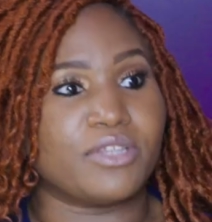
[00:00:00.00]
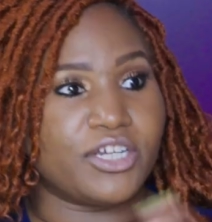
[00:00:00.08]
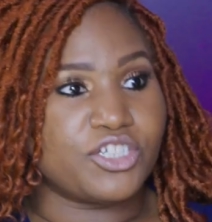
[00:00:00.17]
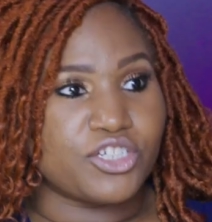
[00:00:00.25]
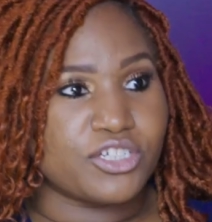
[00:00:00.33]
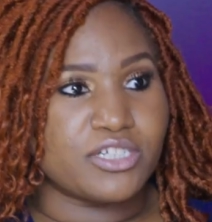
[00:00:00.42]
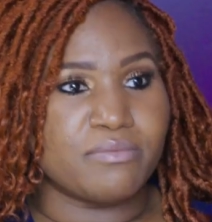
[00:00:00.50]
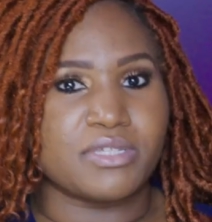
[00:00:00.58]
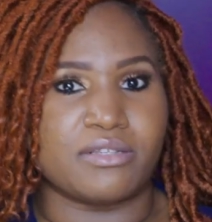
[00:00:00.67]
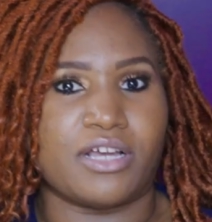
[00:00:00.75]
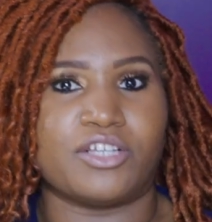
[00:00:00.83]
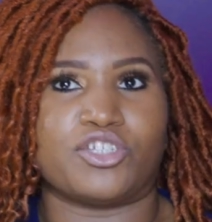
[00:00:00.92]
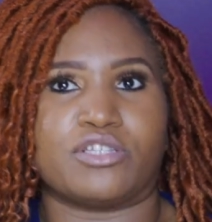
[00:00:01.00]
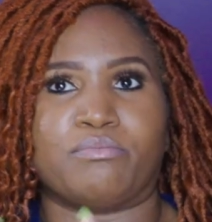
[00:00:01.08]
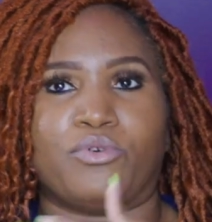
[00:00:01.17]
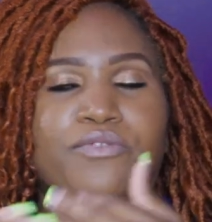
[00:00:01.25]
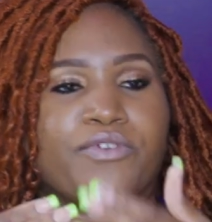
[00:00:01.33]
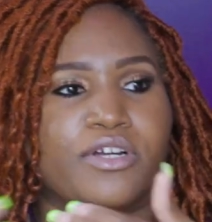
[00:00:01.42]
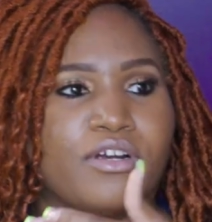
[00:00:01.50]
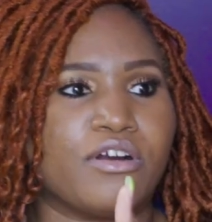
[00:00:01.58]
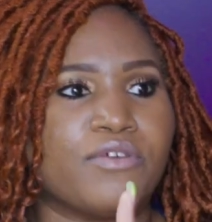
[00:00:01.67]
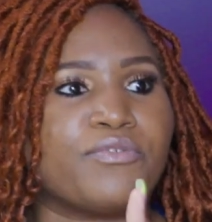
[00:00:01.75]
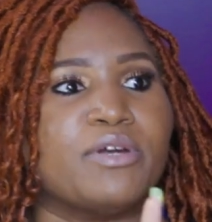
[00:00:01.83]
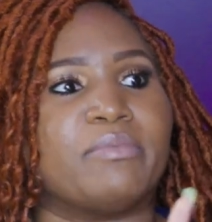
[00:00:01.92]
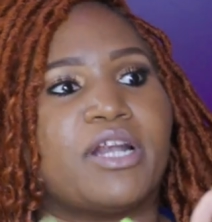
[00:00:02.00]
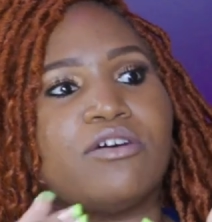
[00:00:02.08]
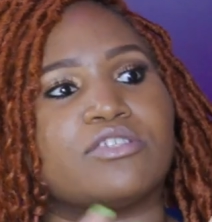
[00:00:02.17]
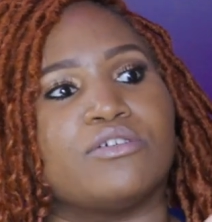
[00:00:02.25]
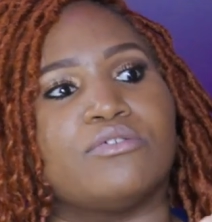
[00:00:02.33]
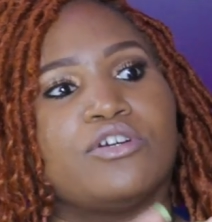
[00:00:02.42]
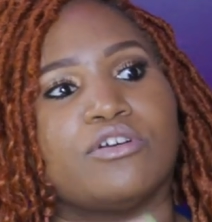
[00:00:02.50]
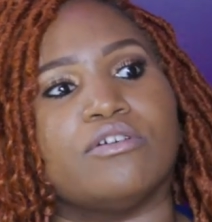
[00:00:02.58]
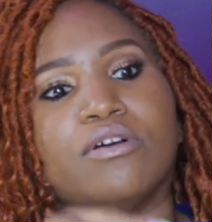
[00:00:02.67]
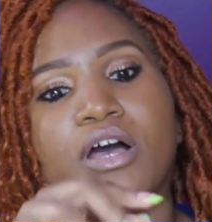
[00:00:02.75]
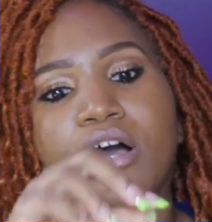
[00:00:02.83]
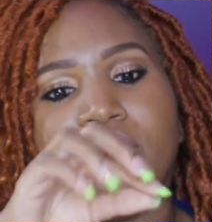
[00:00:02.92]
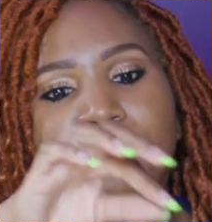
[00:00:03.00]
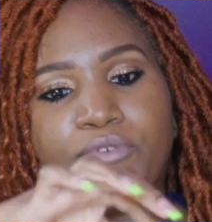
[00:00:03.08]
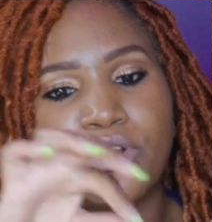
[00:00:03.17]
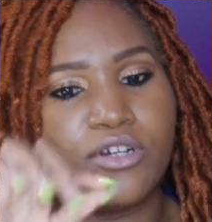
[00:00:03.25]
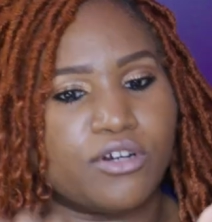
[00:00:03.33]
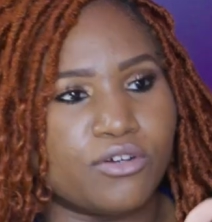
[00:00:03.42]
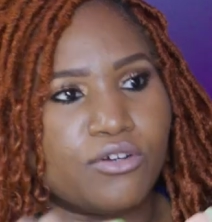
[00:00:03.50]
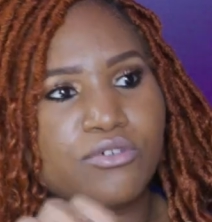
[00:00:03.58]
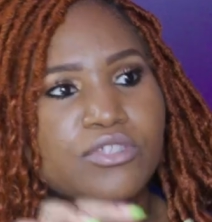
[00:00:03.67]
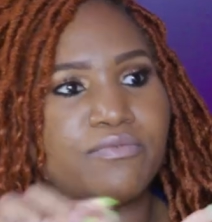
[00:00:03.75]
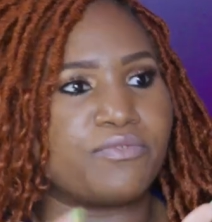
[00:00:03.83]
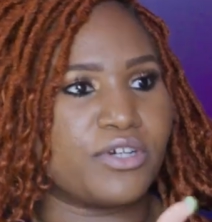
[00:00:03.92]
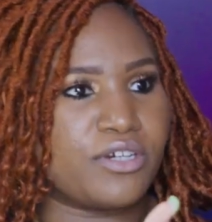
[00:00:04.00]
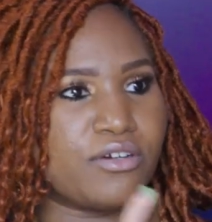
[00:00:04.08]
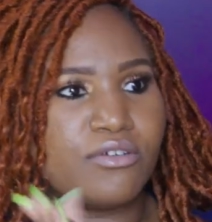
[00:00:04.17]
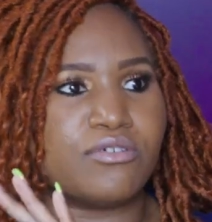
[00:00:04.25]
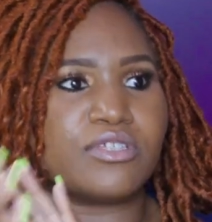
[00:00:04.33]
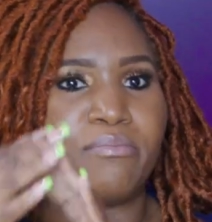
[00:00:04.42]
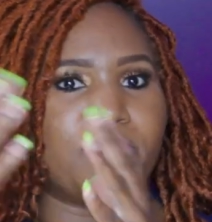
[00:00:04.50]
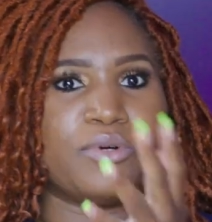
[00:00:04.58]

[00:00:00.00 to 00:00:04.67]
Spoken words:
relationships, not just boyfriend girlfriend, but also friend girls and friend girls and